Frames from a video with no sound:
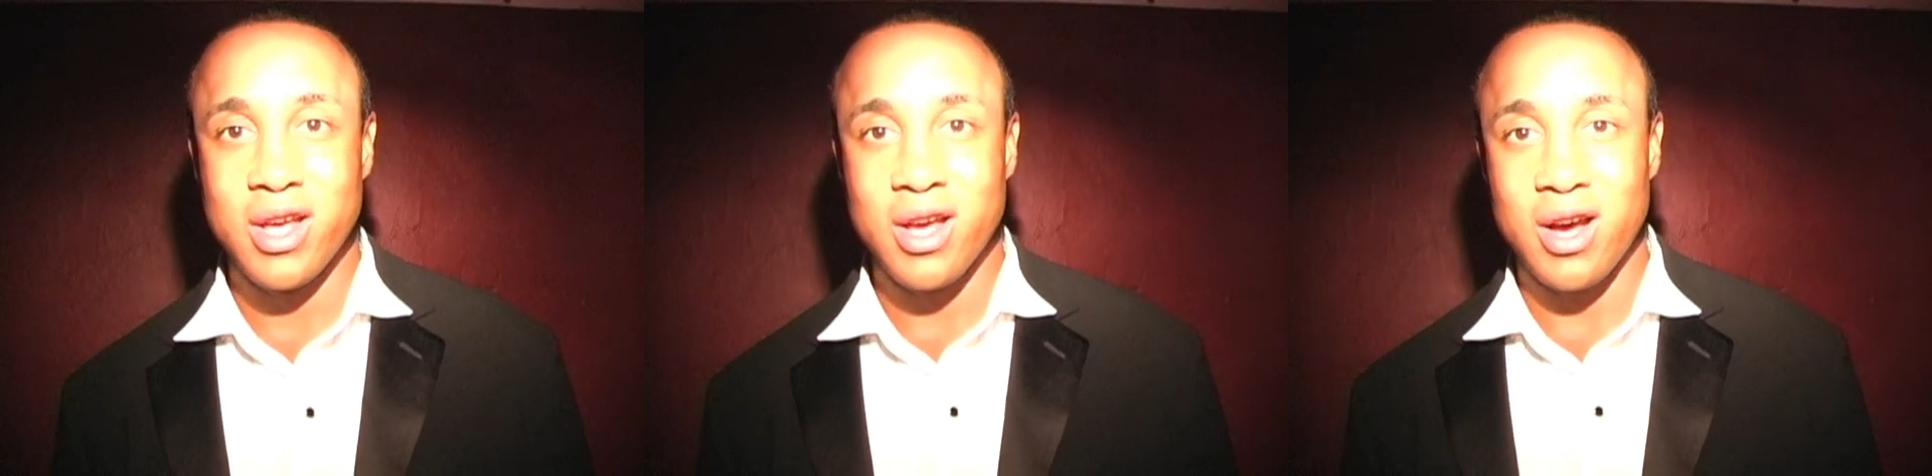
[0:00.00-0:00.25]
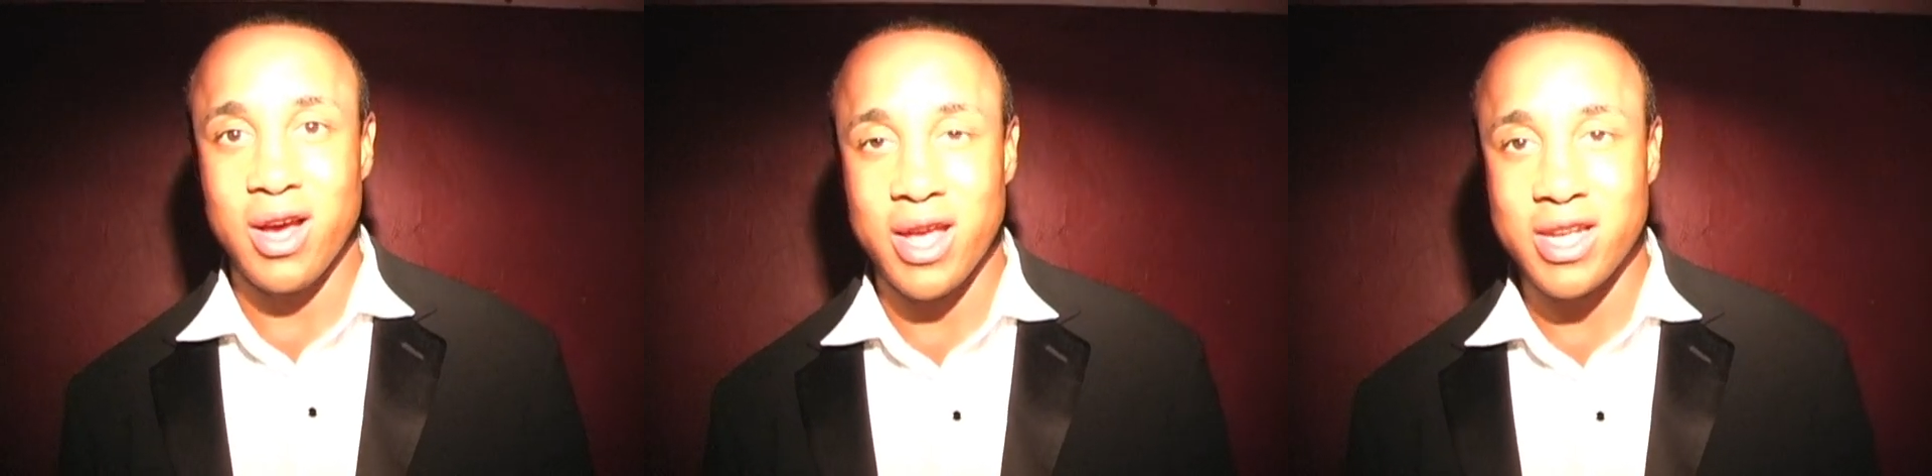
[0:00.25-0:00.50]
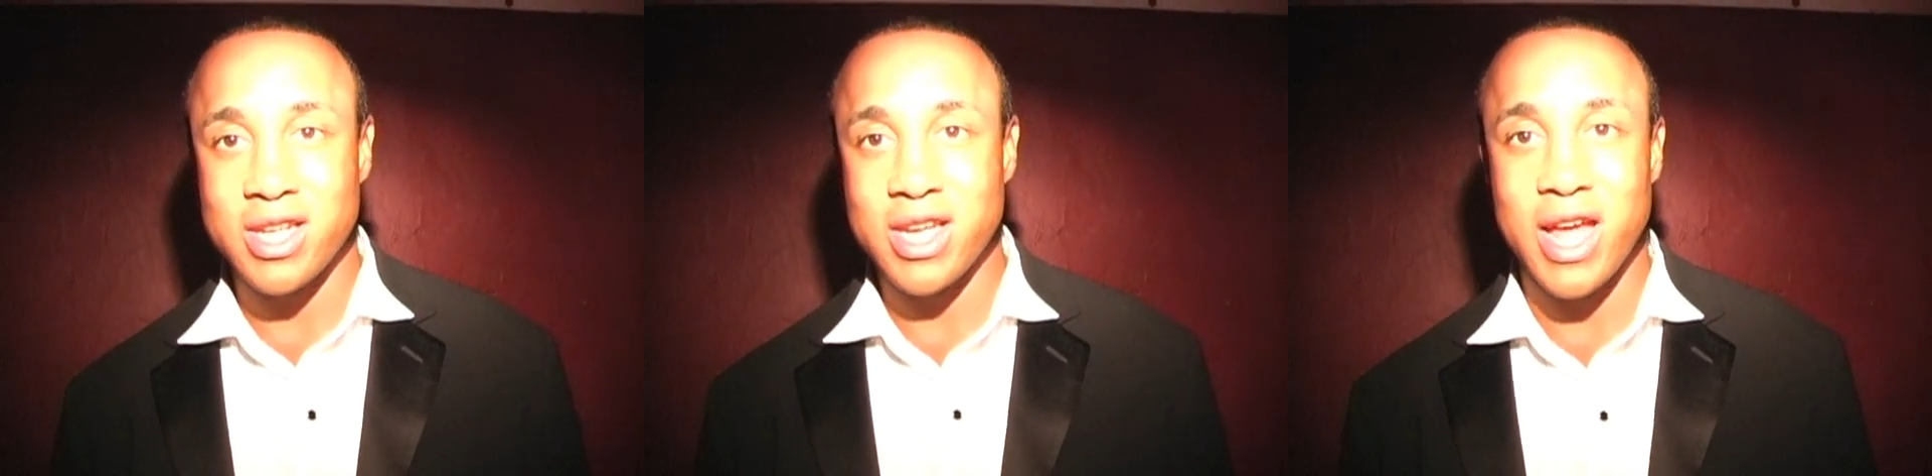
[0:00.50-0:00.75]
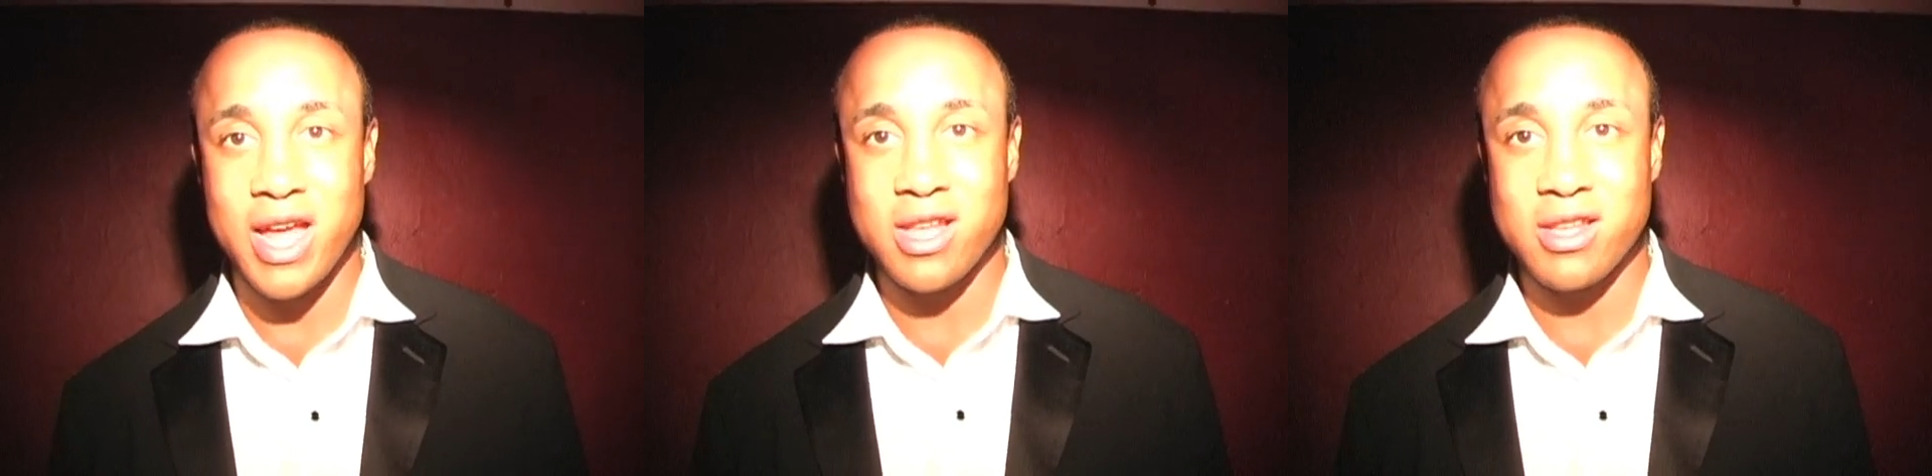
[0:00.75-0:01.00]
uh, in
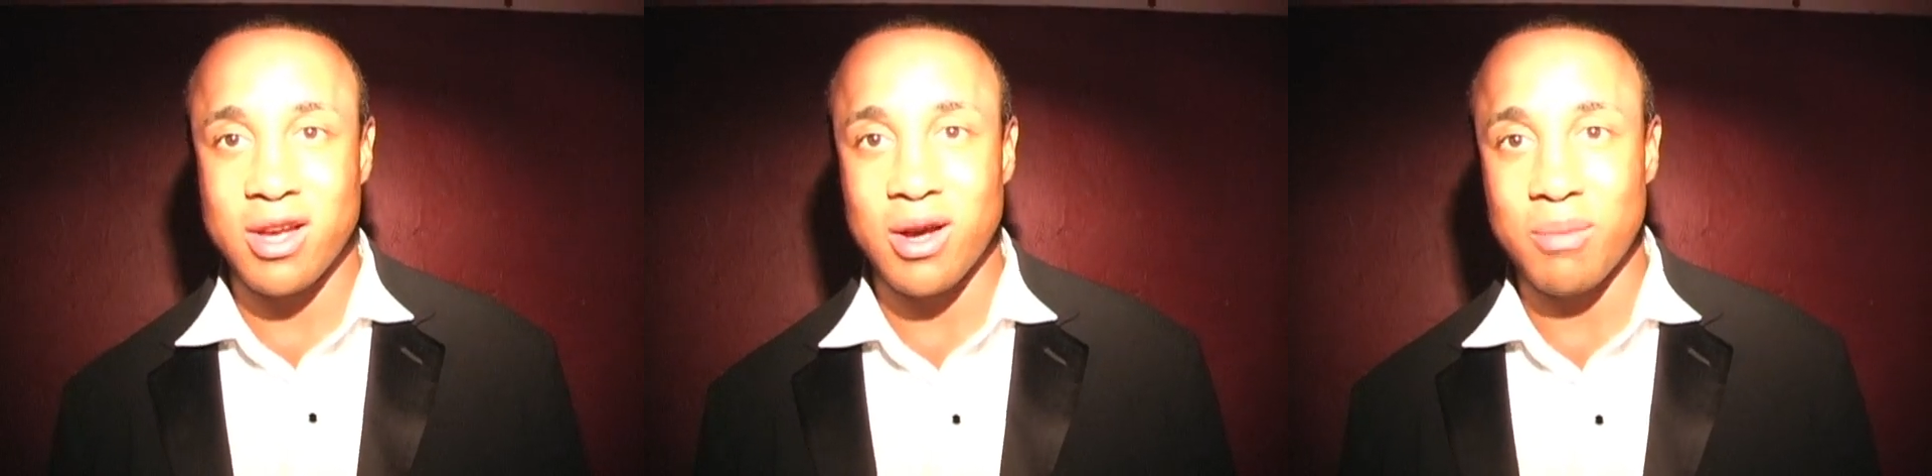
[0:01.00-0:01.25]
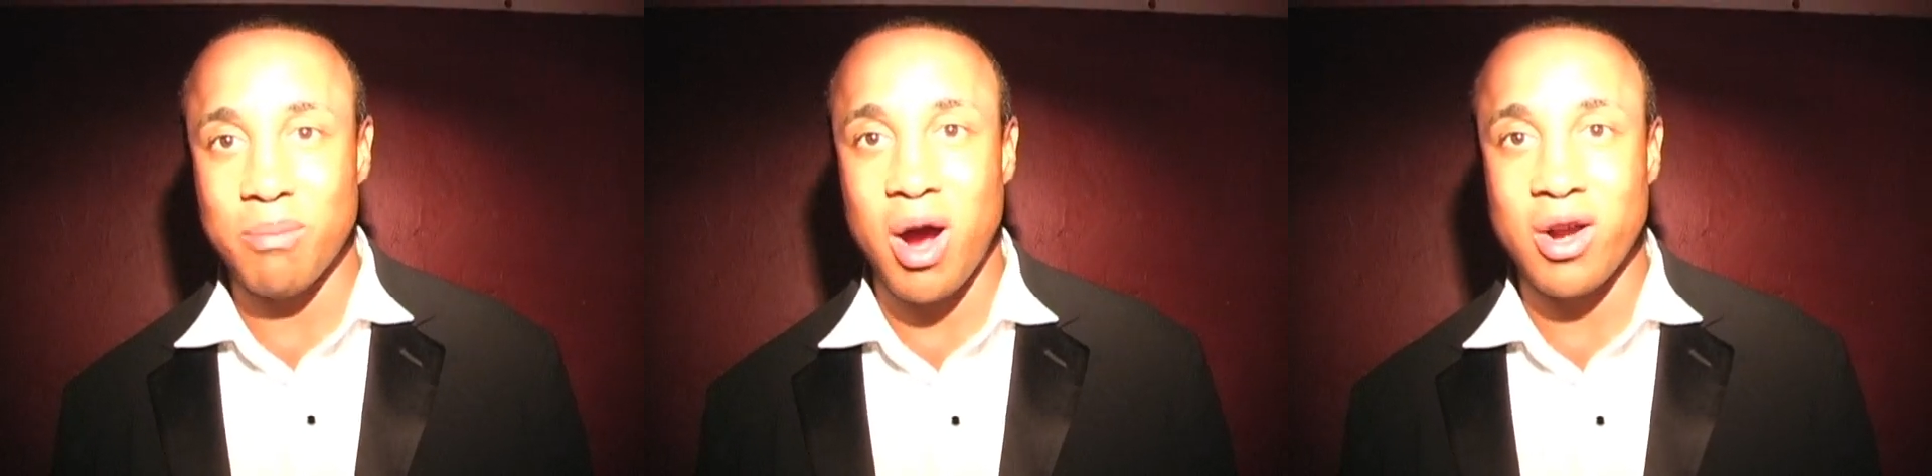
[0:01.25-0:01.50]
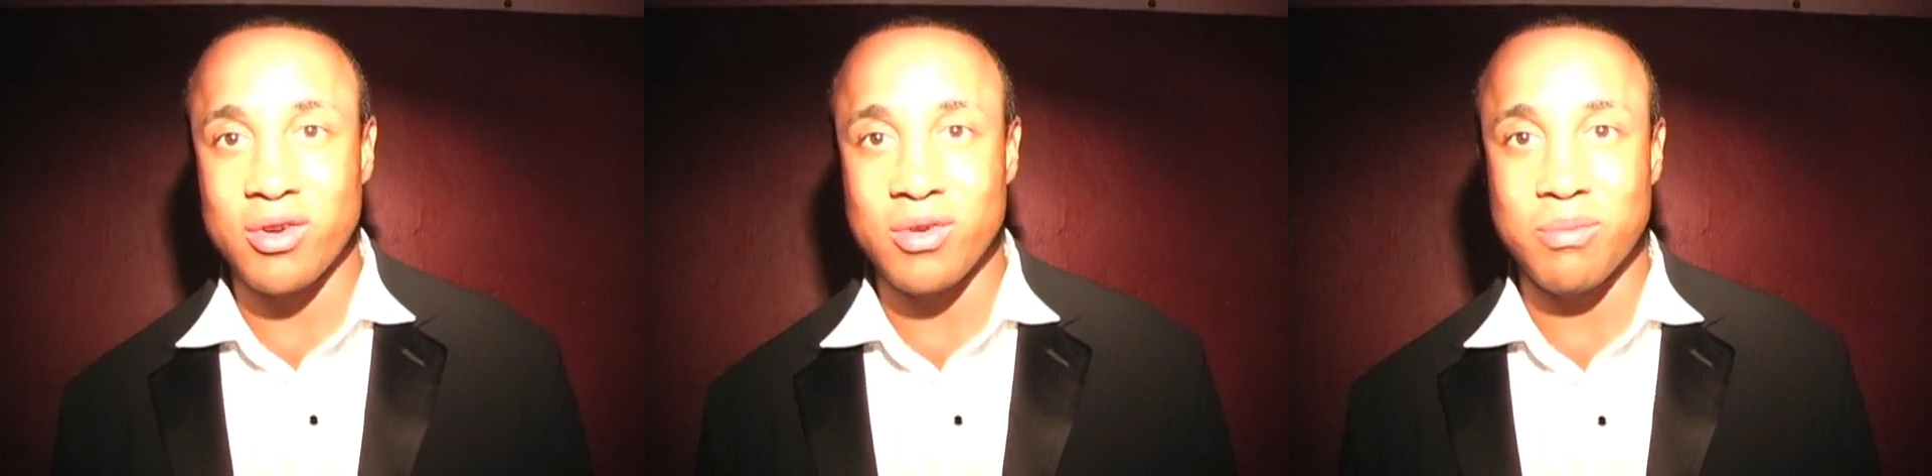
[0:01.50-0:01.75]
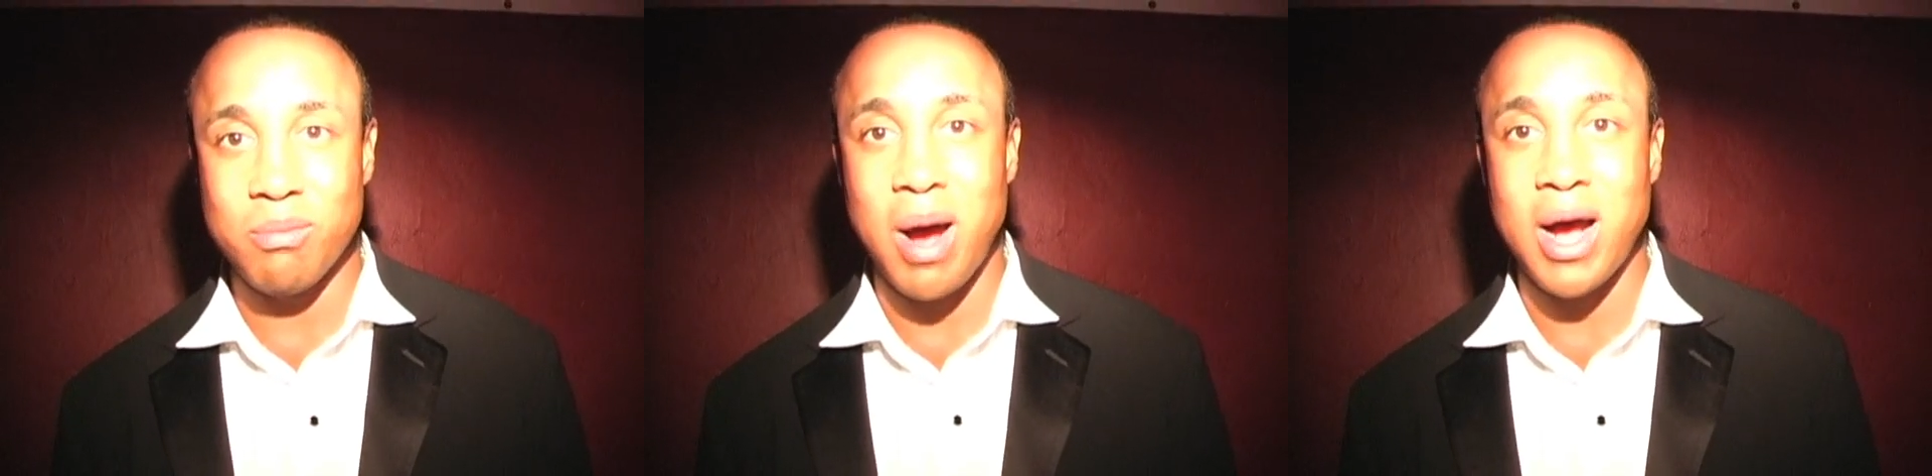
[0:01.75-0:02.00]
today's uh,
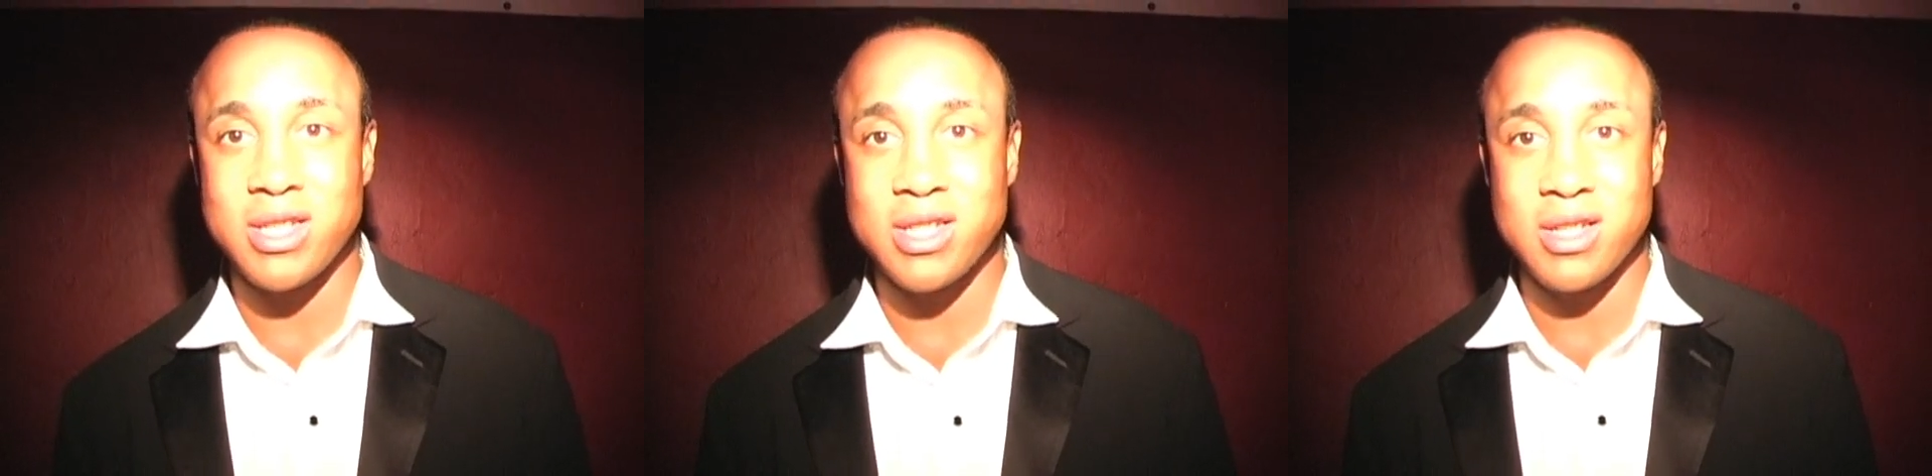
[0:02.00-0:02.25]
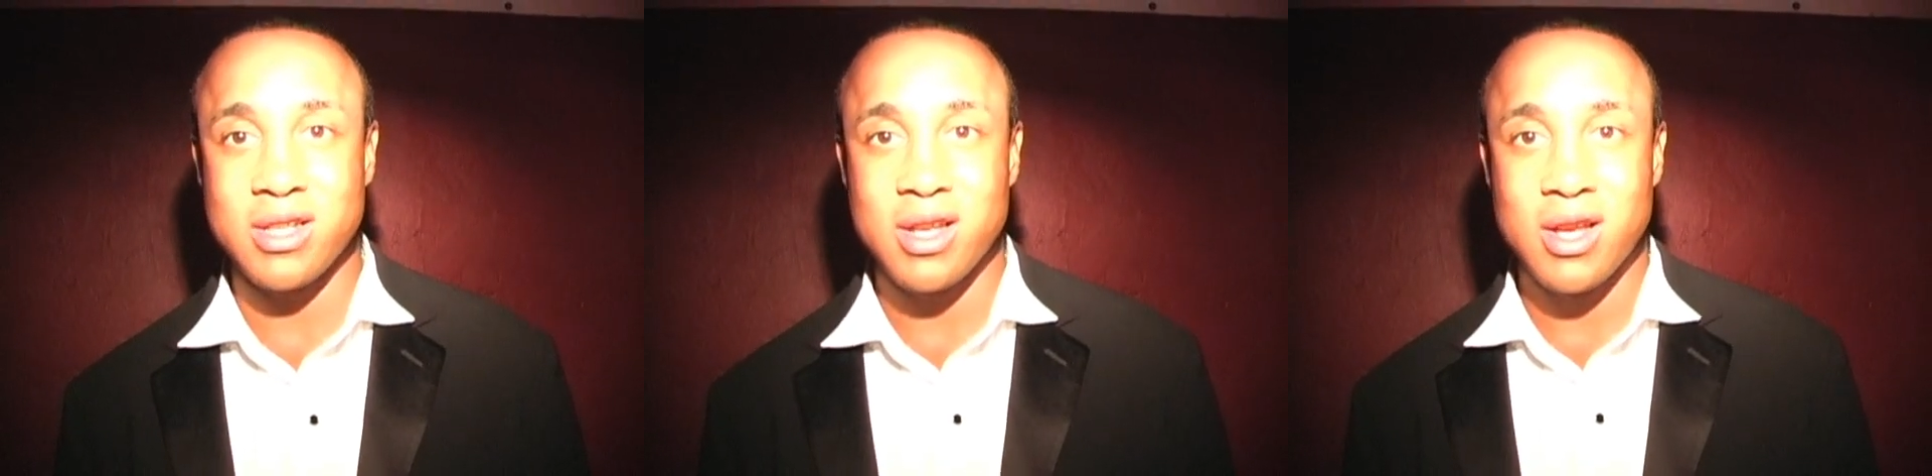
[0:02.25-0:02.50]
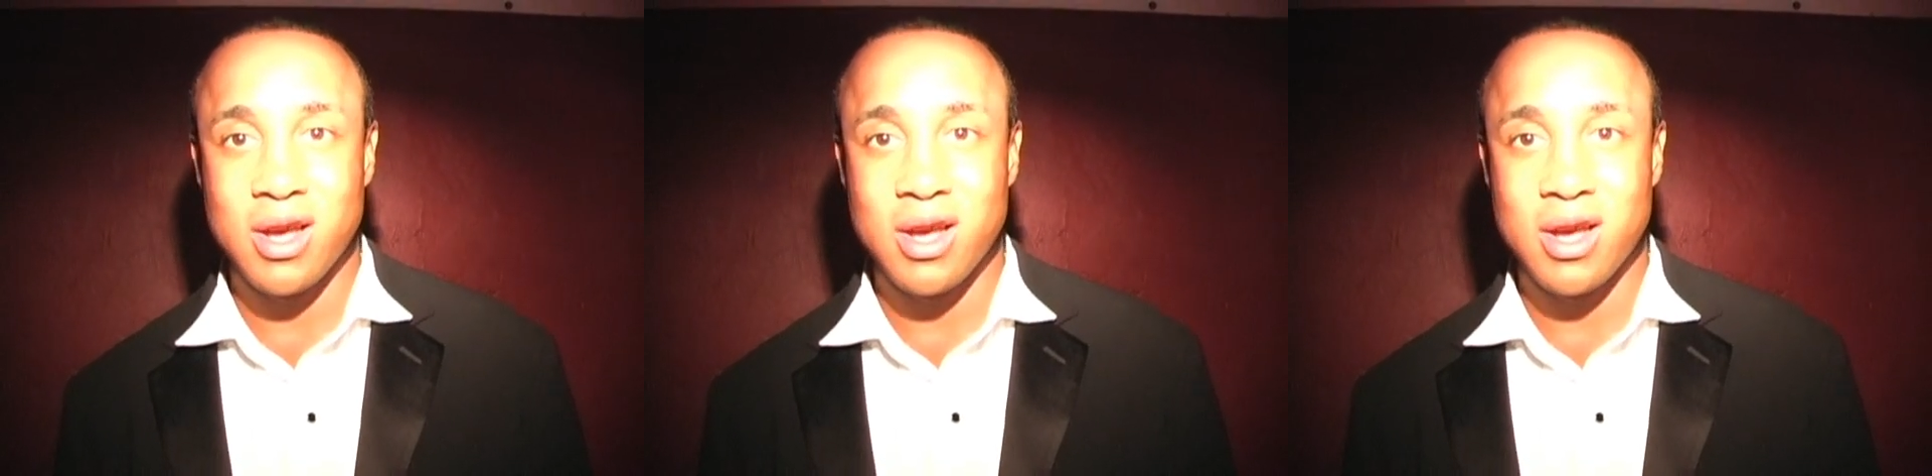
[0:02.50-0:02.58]
modern boxing.